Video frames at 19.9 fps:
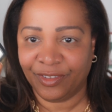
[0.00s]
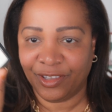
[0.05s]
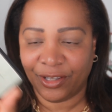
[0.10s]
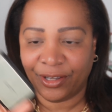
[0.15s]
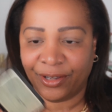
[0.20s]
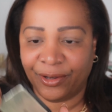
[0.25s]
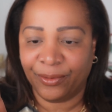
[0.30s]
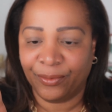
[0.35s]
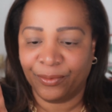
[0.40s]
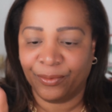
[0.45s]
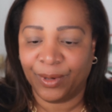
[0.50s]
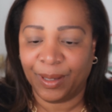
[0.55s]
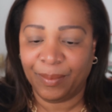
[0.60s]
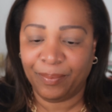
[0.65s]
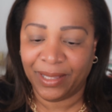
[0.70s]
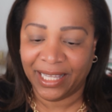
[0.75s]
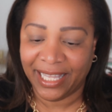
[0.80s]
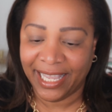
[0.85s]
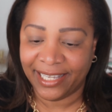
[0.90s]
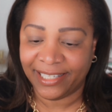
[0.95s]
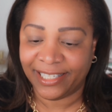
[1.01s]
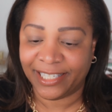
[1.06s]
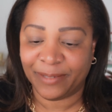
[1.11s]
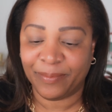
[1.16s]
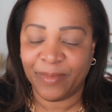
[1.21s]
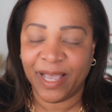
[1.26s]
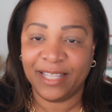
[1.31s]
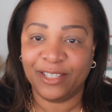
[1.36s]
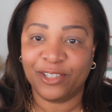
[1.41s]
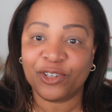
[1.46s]
the
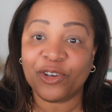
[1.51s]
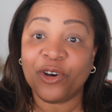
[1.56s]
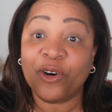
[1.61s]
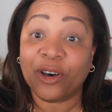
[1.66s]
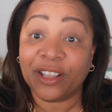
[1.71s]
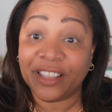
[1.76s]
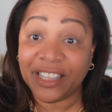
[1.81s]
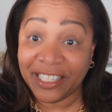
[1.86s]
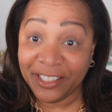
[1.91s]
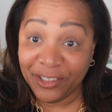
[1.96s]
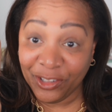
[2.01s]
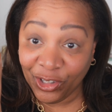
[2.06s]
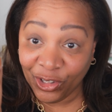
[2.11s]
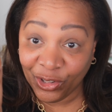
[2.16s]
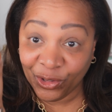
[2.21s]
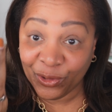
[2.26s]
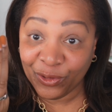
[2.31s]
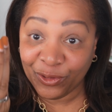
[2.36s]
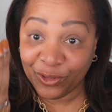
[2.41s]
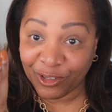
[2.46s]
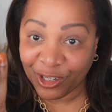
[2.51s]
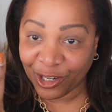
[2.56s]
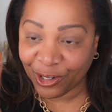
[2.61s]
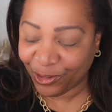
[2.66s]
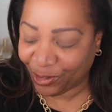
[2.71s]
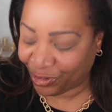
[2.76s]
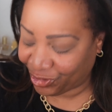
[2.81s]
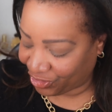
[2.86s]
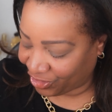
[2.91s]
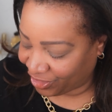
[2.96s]
replacement or the new
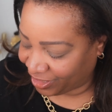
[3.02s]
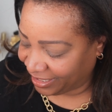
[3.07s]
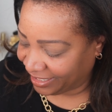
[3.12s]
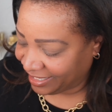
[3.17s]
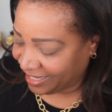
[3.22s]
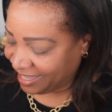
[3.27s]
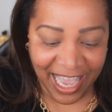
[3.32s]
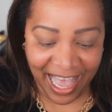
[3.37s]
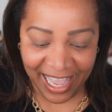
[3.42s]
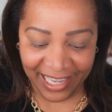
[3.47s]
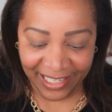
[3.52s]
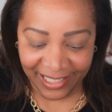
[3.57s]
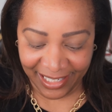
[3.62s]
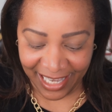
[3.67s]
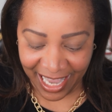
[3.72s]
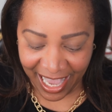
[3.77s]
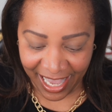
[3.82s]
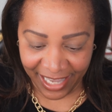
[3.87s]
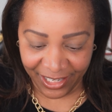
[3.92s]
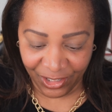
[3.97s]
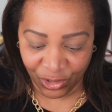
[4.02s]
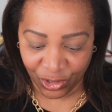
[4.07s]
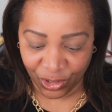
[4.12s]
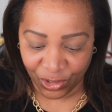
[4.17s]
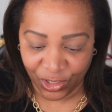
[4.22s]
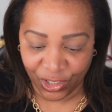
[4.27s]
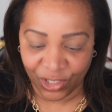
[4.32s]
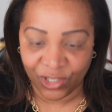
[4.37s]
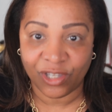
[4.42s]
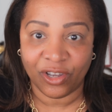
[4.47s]
version. Guys, I
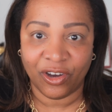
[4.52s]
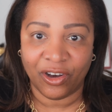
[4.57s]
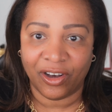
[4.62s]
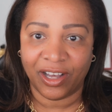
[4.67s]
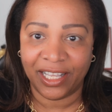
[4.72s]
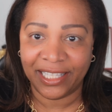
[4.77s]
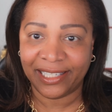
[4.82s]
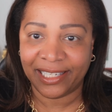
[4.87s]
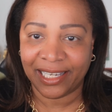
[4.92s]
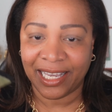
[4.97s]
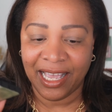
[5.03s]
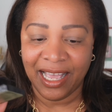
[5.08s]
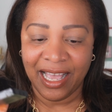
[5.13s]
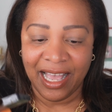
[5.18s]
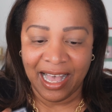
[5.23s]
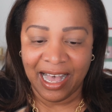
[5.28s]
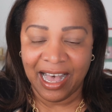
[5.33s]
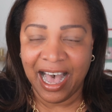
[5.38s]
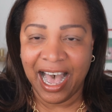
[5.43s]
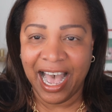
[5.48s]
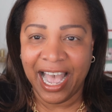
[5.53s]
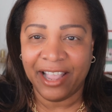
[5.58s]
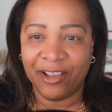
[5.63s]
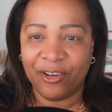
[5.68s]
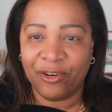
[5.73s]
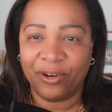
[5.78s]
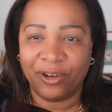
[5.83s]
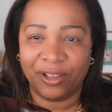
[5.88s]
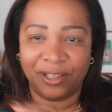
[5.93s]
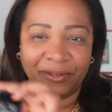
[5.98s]
just thought
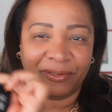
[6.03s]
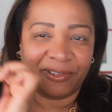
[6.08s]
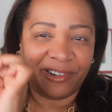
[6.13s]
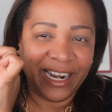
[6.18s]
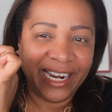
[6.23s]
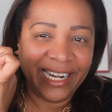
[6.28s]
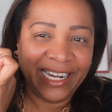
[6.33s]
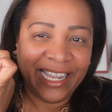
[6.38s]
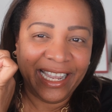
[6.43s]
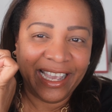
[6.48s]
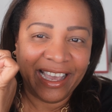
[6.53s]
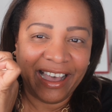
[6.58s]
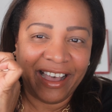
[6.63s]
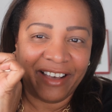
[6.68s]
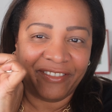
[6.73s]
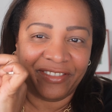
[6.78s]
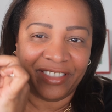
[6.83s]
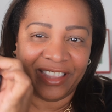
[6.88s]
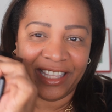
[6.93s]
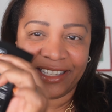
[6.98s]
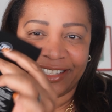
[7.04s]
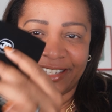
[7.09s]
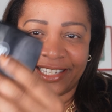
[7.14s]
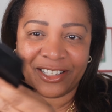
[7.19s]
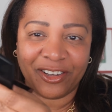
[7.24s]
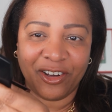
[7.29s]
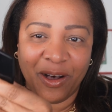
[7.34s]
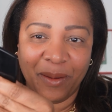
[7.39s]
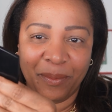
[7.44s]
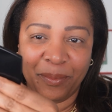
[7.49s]
I already have this
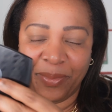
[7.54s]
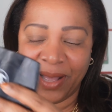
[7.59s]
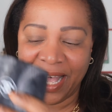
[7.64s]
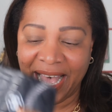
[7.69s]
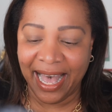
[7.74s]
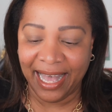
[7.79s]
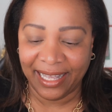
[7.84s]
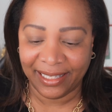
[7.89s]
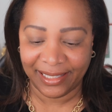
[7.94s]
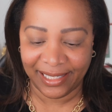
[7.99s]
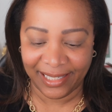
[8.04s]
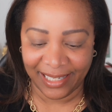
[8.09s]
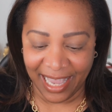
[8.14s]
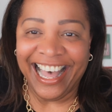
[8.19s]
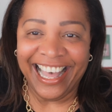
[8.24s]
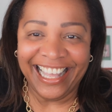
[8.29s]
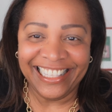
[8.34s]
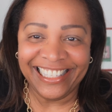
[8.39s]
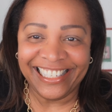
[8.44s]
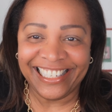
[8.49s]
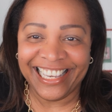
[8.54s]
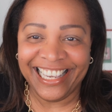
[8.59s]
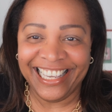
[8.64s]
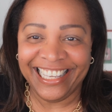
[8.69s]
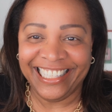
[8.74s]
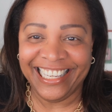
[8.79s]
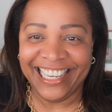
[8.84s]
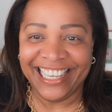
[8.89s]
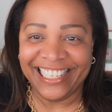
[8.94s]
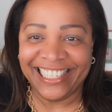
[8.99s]
compact and
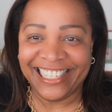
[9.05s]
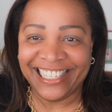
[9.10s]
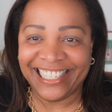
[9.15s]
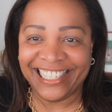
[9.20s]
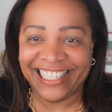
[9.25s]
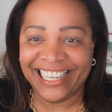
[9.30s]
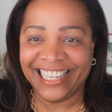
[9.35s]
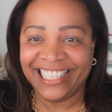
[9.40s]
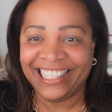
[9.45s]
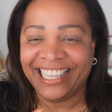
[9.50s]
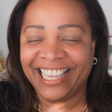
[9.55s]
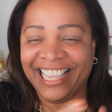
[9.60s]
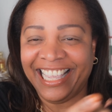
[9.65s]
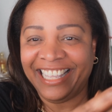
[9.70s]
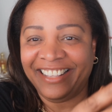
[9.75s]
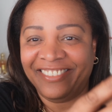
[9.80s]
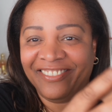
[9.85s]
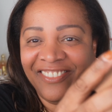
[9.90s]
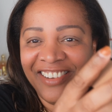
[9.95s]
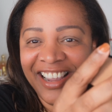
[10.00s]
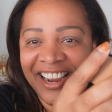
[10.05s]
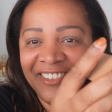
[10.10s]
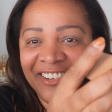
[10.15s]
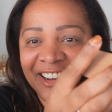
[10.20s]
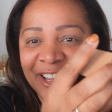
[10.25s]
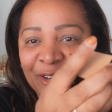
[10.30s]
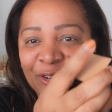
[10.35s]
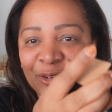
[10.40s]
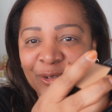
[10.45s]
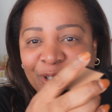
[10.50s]
it is still in
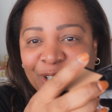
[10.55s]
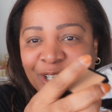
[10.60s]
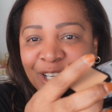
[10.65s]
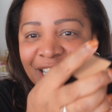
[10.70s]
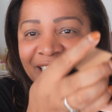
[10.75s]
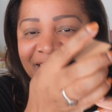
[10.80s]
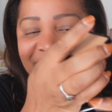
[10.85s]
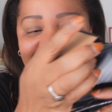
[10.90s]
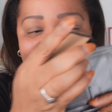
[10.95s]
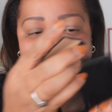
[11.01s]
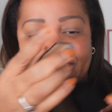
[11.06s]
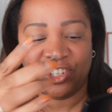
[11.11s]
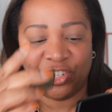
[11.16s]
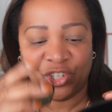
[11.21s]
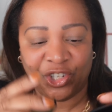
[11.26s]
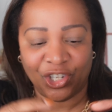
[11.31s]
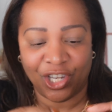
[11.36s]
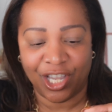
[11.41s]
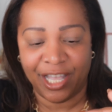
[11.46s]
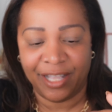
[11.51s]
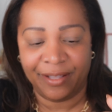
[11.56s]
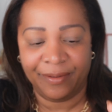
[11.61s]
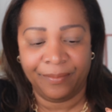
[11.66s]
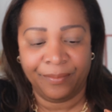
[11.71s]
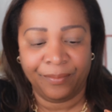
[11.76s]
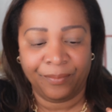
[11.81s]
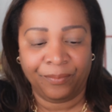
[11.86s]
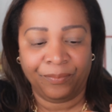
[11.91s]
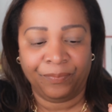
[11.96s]
very good condition.